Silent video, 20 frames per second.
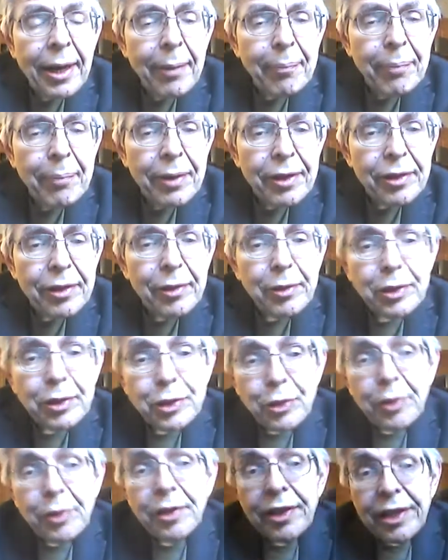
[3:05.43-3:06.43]
but there are
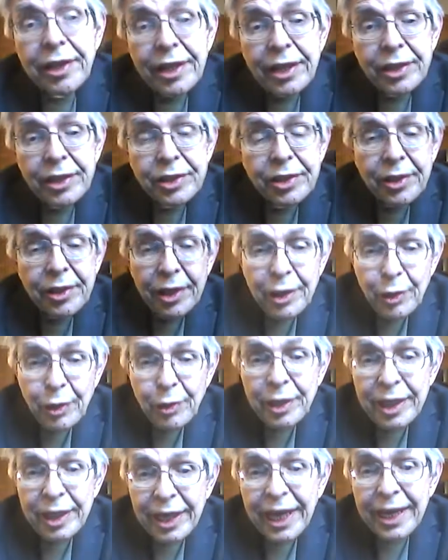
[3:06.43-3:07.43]
certain things that you
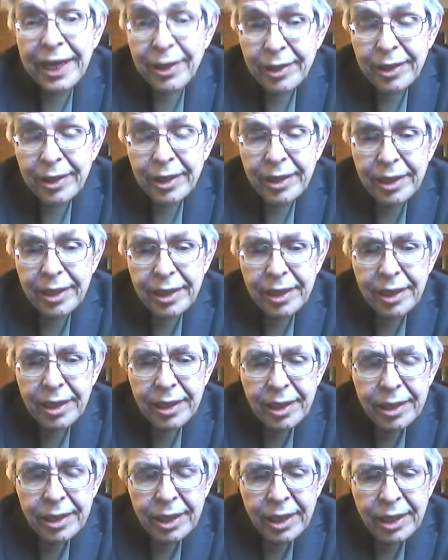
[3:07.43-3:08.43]
can
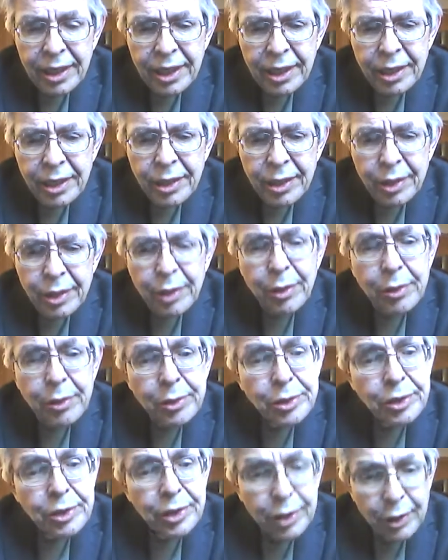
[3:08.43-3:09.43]

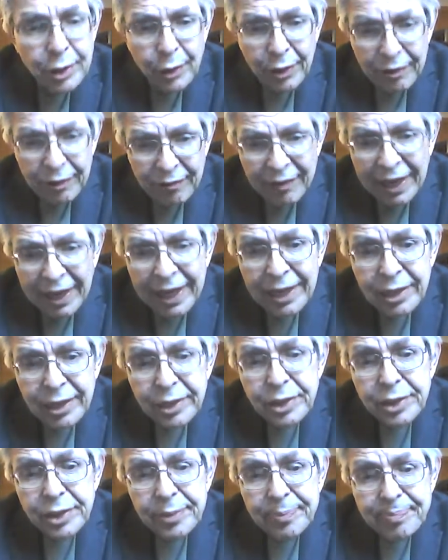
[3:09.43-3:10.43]
use to your
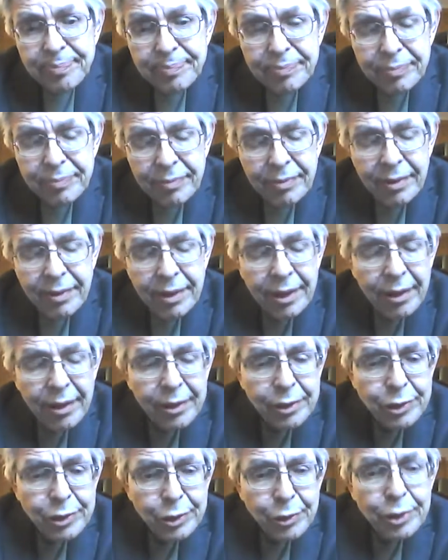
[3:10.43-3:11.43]
advantage. There
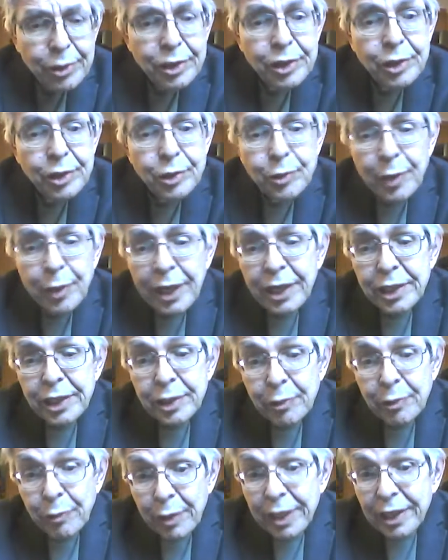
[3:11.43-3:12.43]
are certain strengths
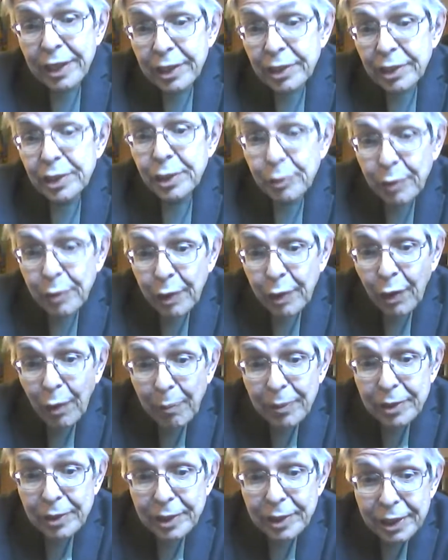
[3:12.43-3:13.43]
and weaknesses we all
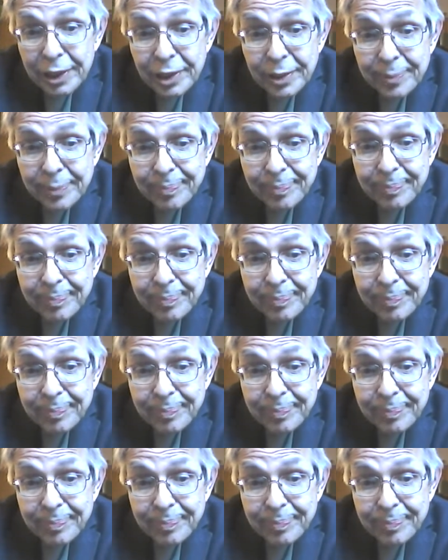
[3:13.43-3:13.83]
possess.